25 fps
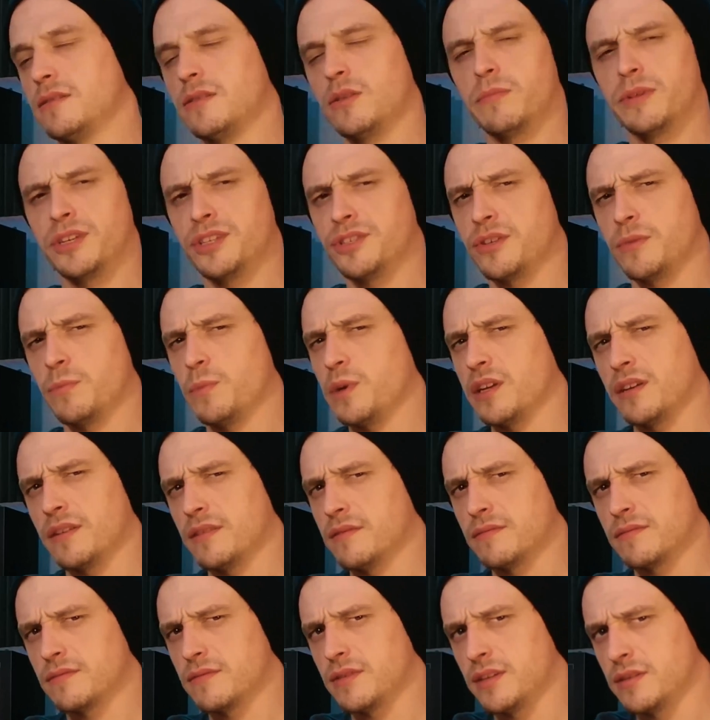nobody should be
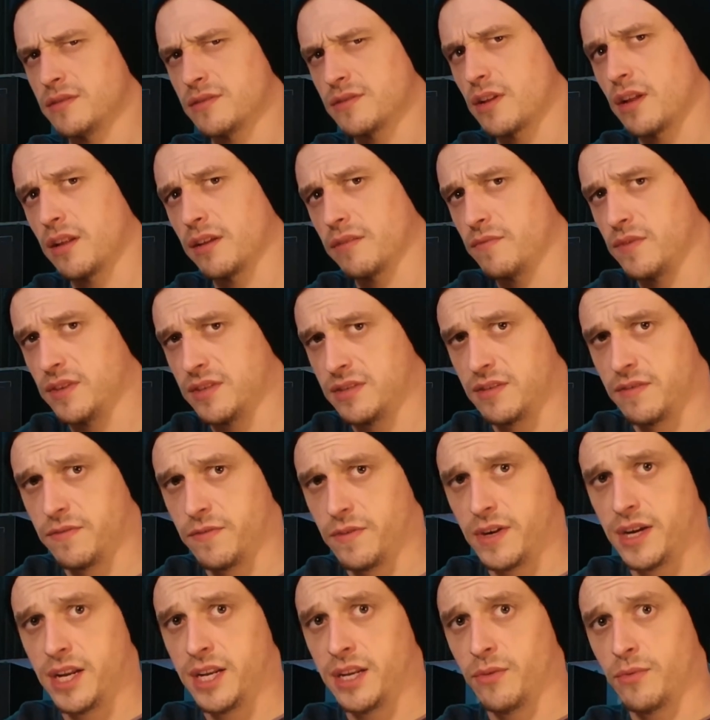installing Vista
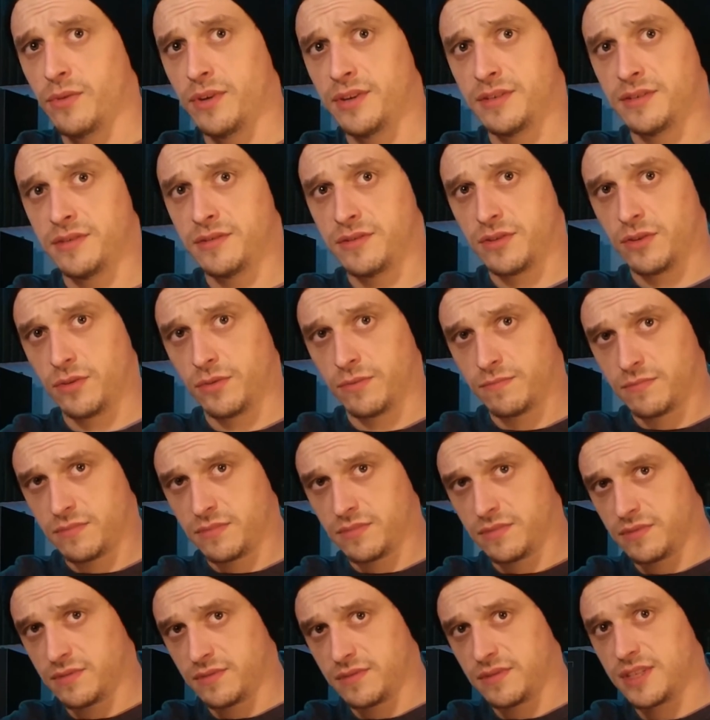for any reason, so
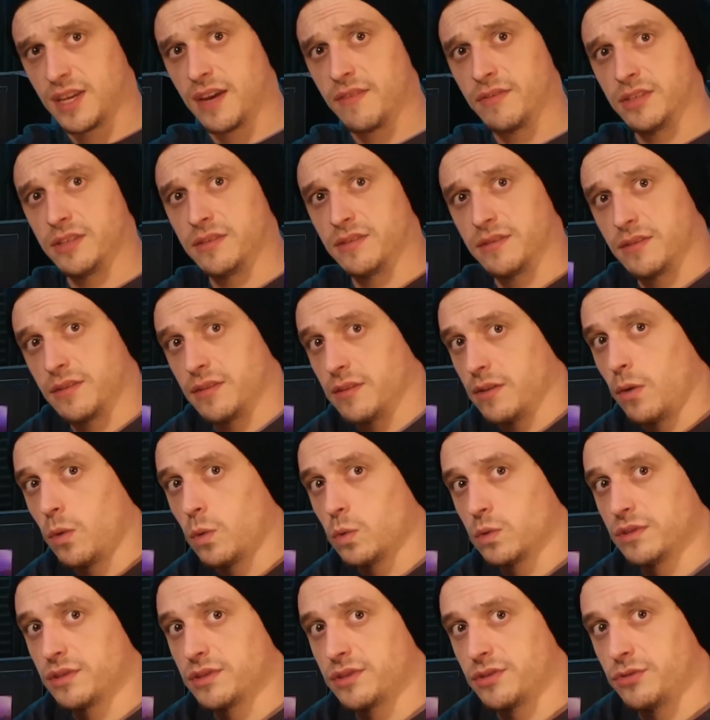7 is the
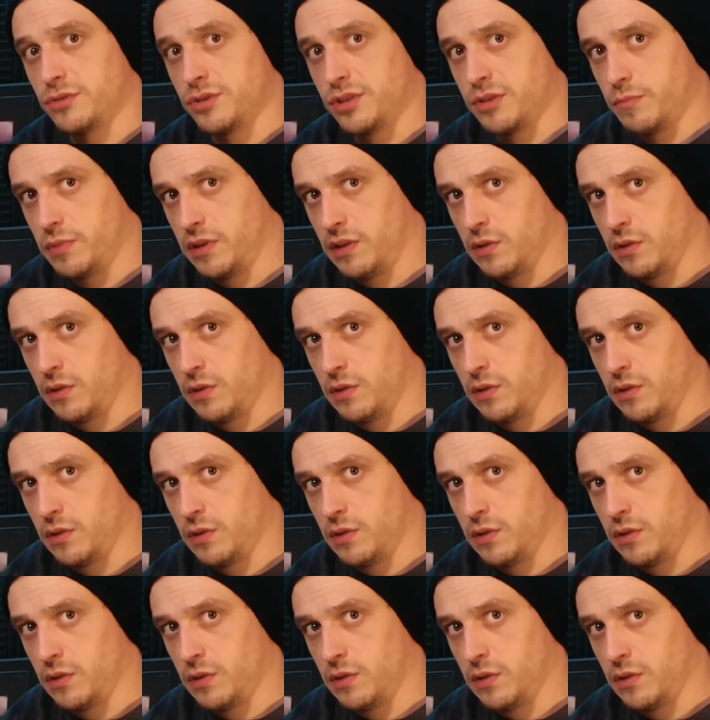oldest you should be